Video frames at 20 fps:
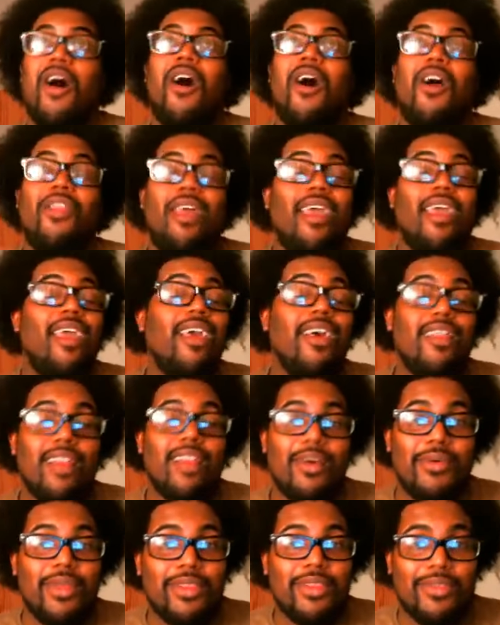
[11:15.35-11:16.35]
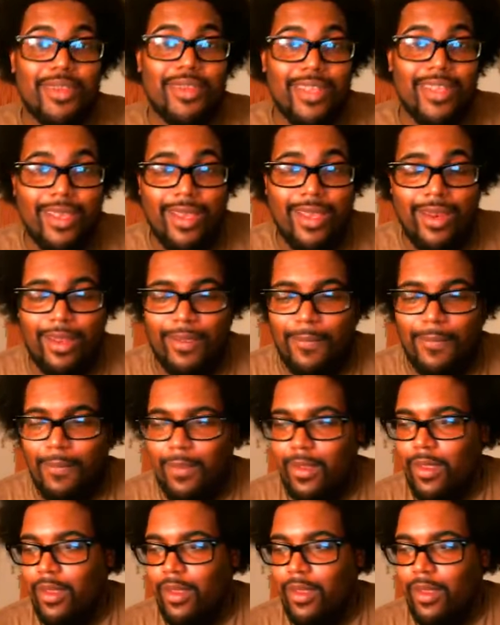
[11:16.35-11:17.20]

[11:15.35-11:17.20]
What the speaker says: all the hell I went through to get it.